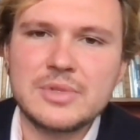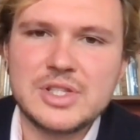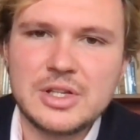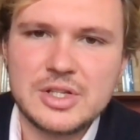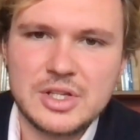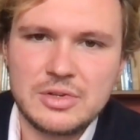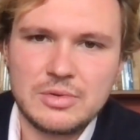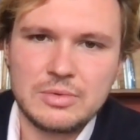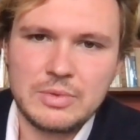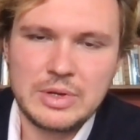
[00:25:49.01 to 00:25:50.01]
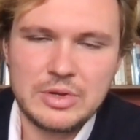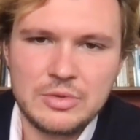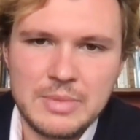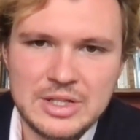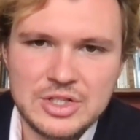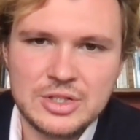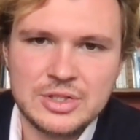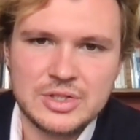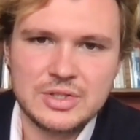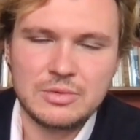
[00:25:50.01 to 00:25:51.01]
So you
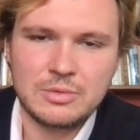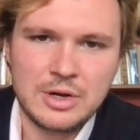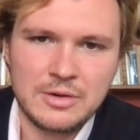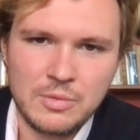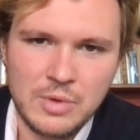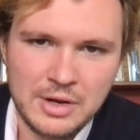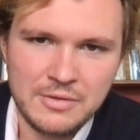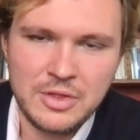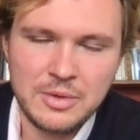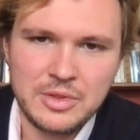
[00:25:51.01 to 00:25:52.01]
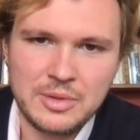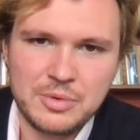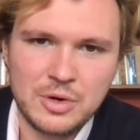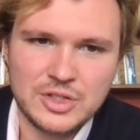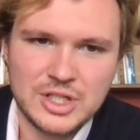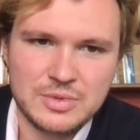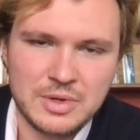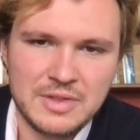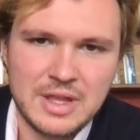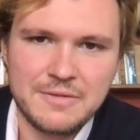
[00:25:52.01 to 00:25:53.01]
mentioned one of the projects, one
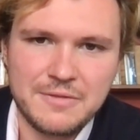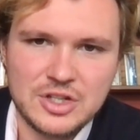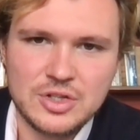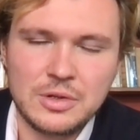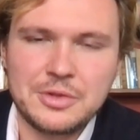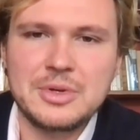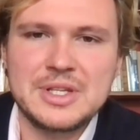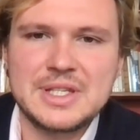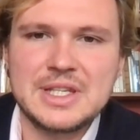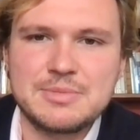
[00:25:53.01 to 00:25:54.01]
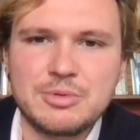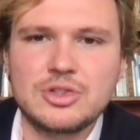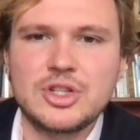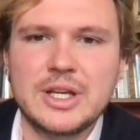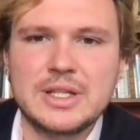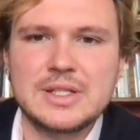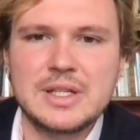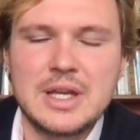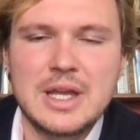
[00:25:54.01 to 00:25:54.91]
of the official Three Cs projects